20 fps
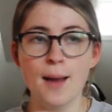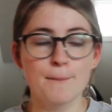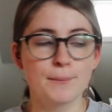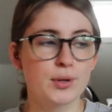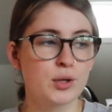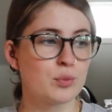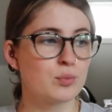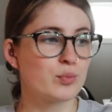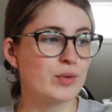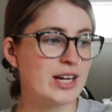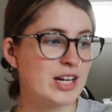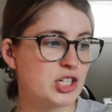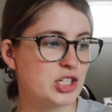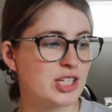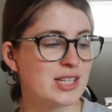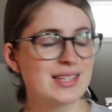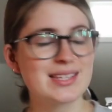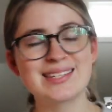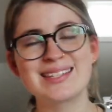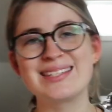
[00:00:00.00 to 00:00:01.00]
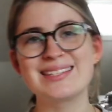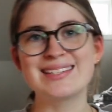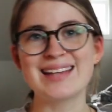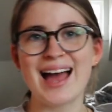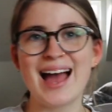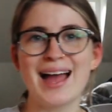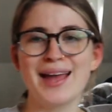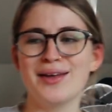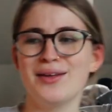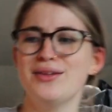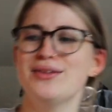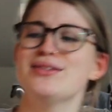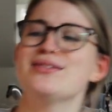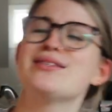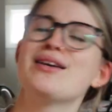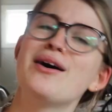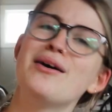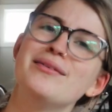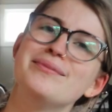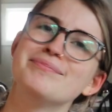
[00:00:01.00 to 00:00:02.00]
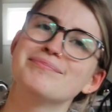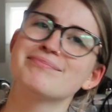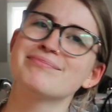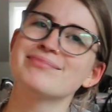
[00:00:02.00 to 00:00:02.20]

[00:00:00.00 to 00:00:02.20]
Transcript: Parisian style, so